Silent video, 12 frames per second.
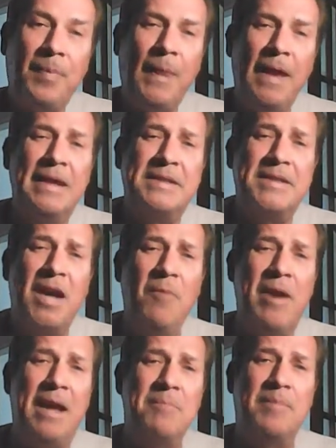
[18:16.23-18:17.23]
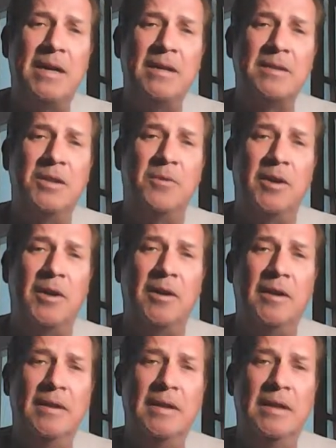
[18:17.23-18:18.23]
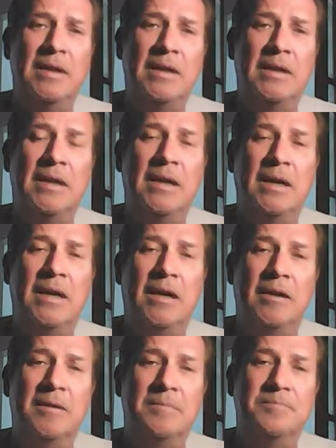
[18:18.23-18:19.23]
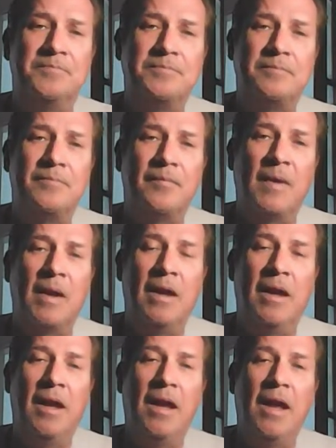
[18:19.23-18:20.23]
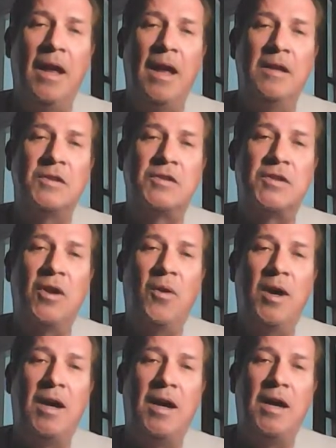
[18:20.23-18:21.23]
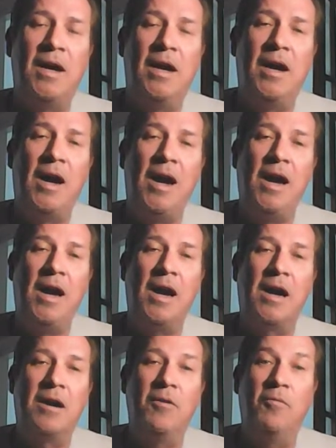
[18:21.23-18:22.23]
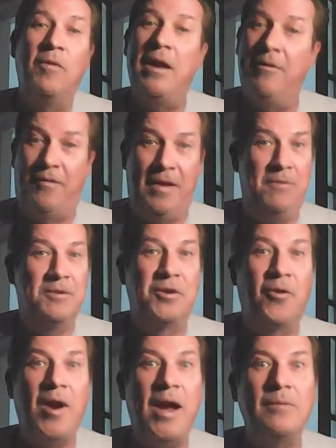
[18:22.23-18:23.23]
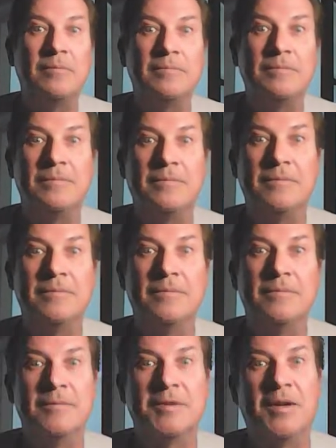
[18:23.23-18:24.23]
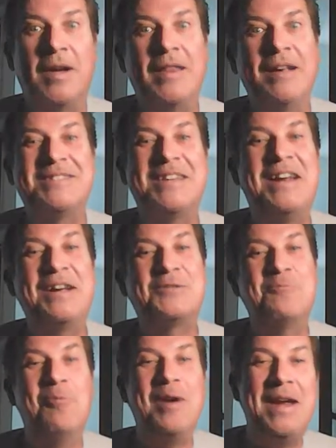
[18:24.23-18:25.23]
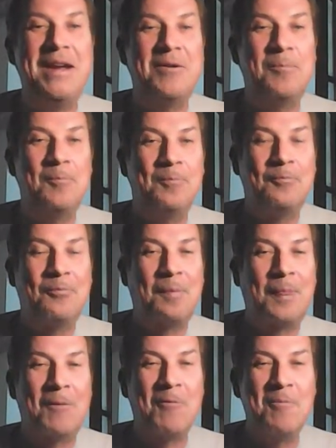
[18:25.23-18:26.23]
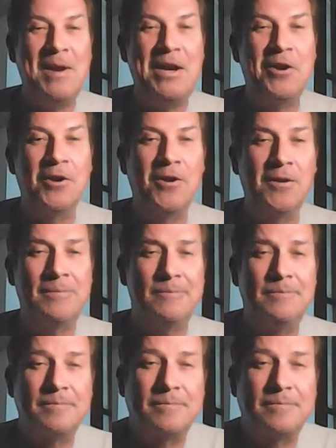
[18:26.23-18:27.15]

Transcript: And at the time we had a buzz going on. So it was great. So I think it's the next week we're meeting her.